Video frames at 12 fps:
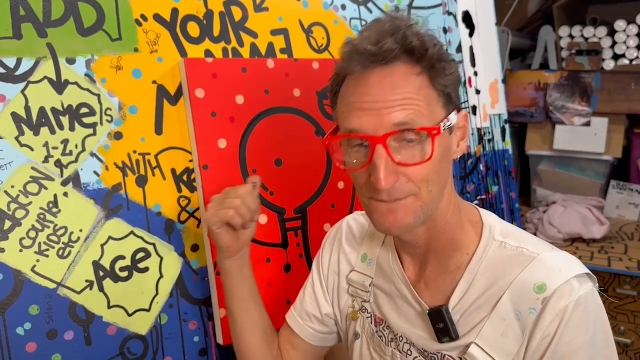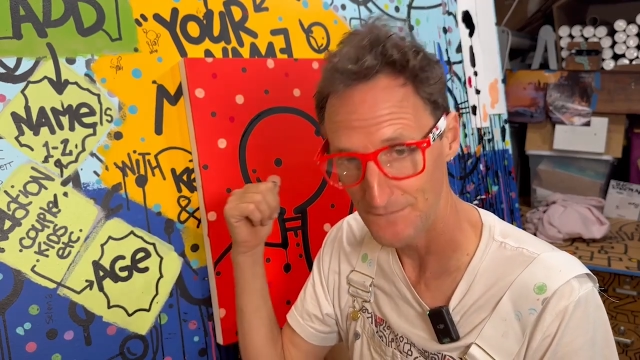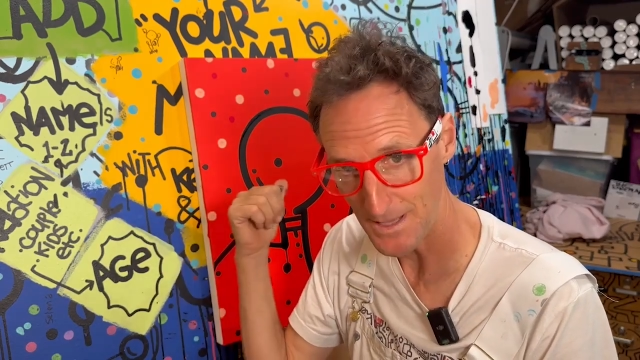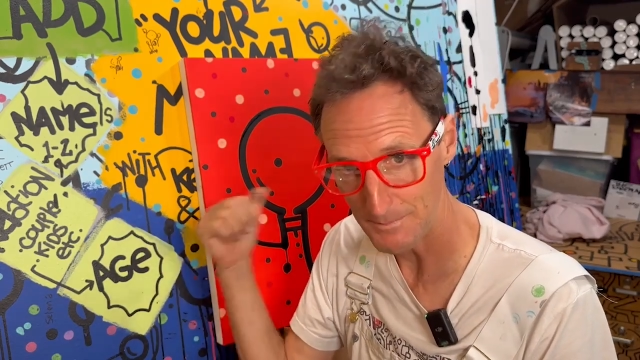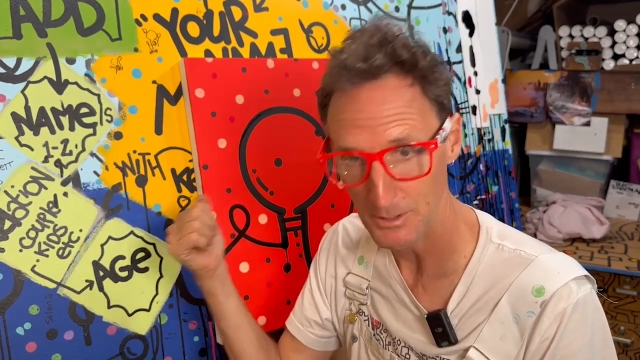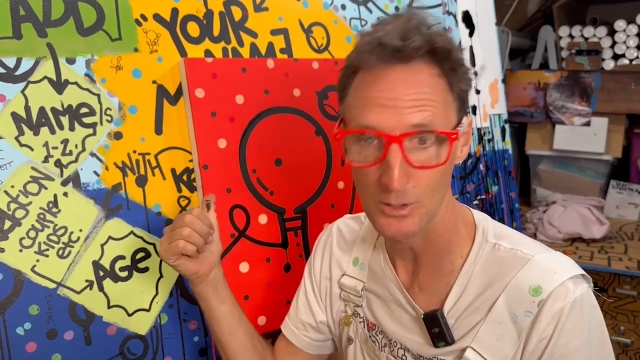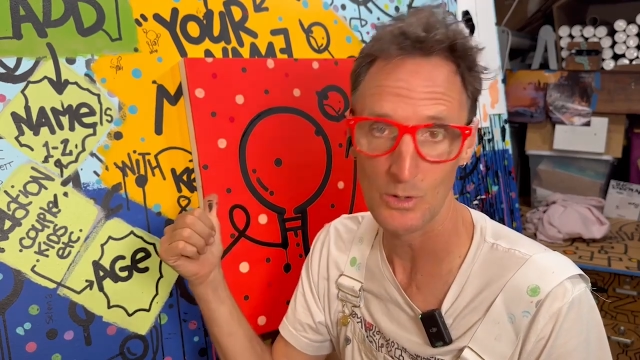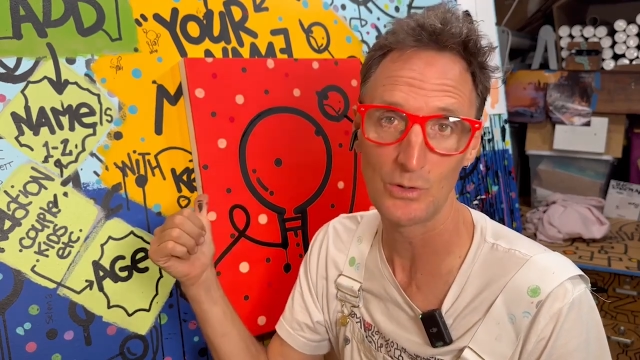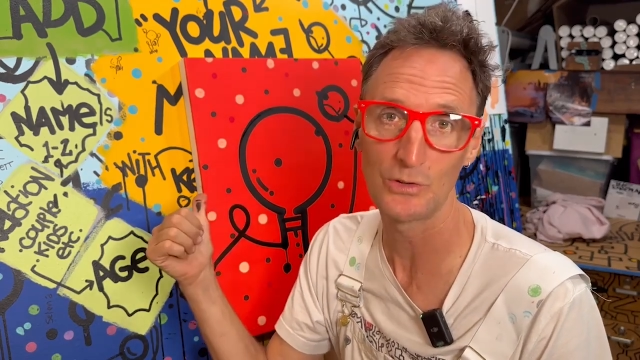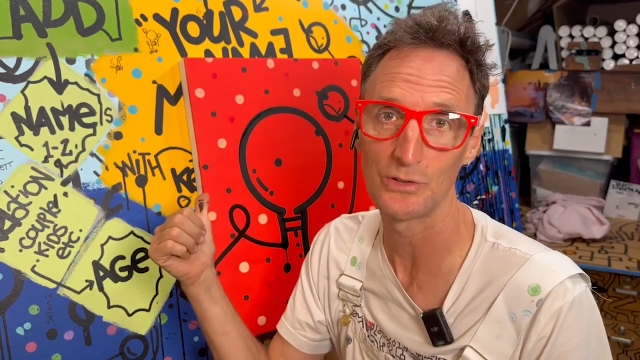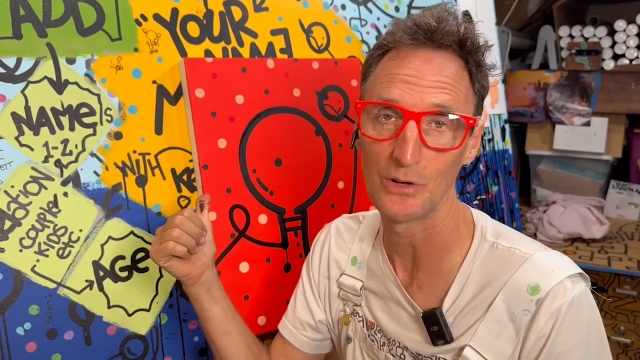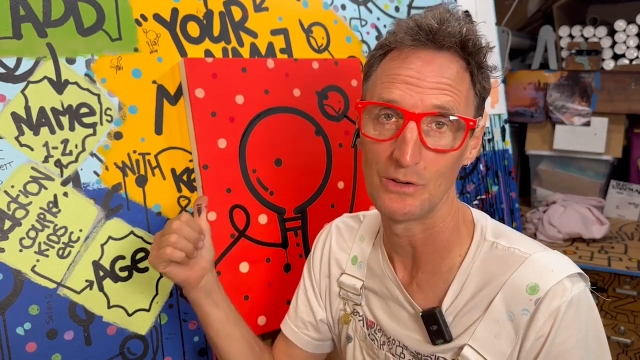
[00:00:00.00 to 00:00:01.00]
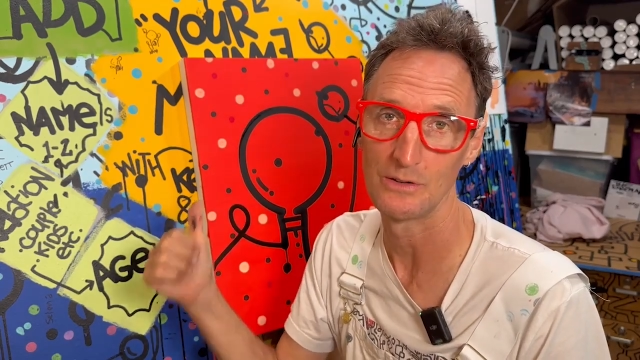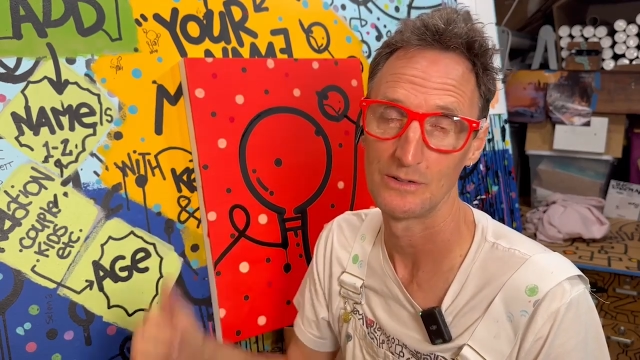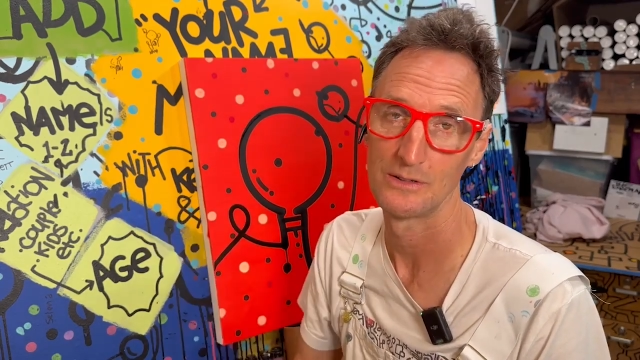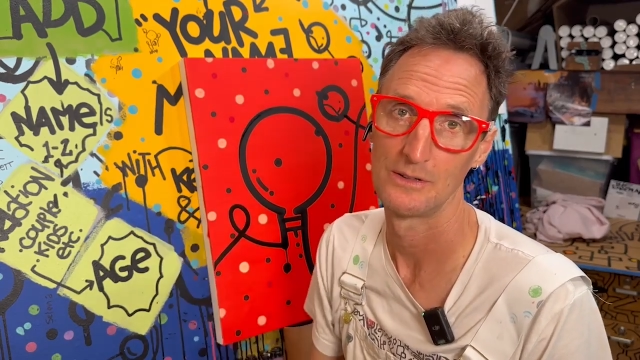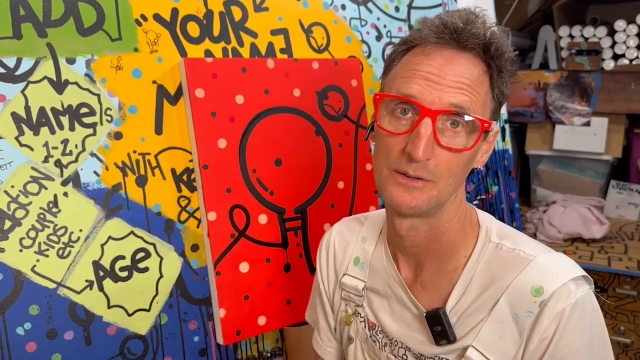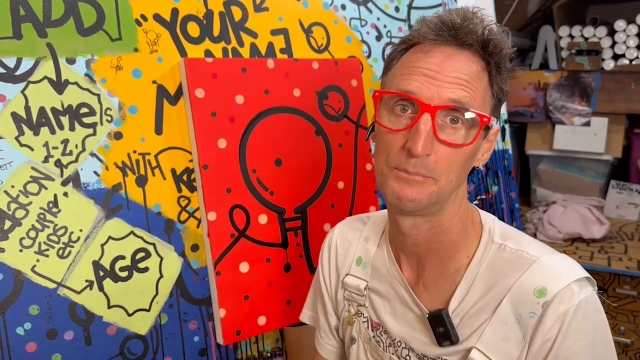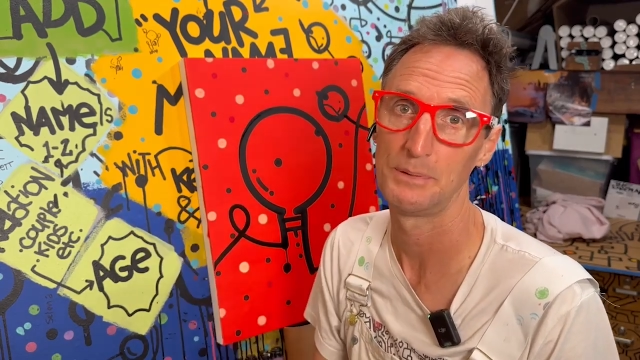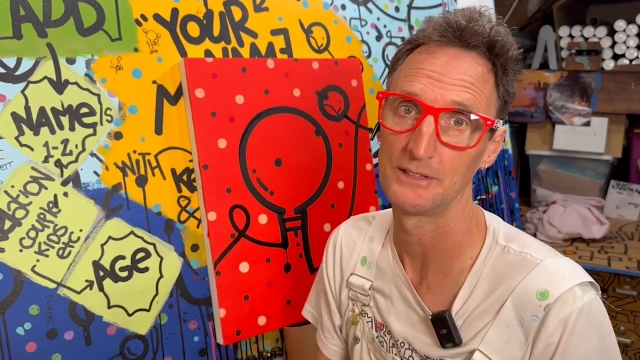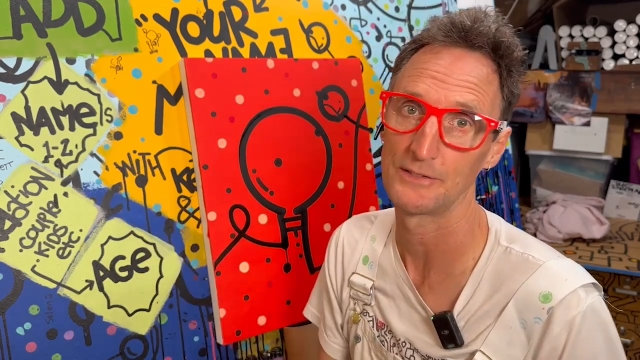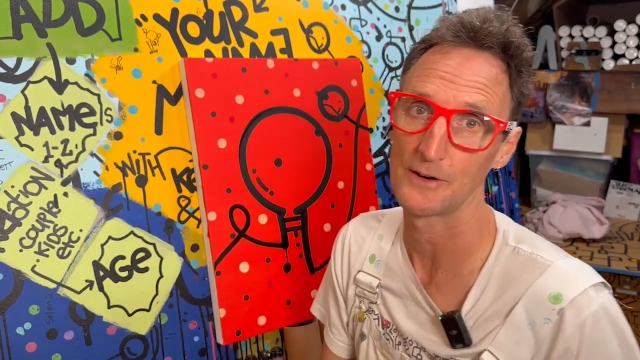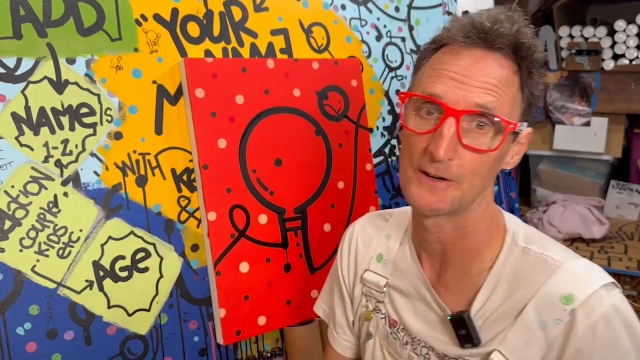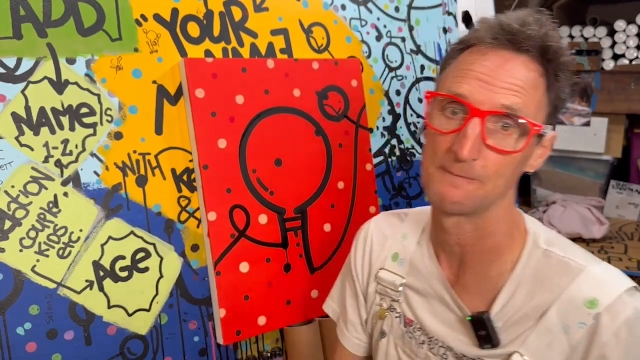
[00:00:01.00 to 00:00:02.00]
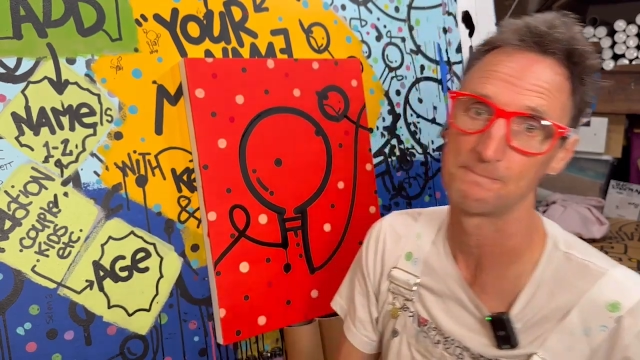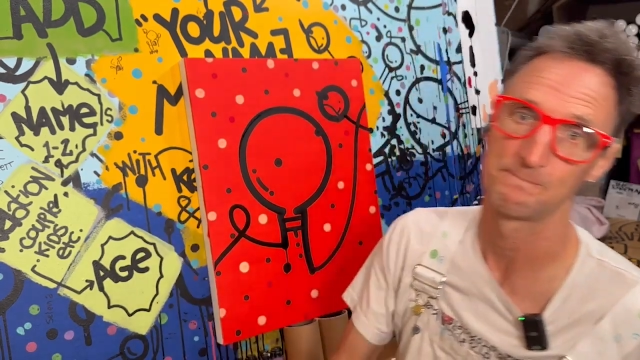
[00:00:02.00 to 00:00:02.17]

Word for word: fabuloso piece of art.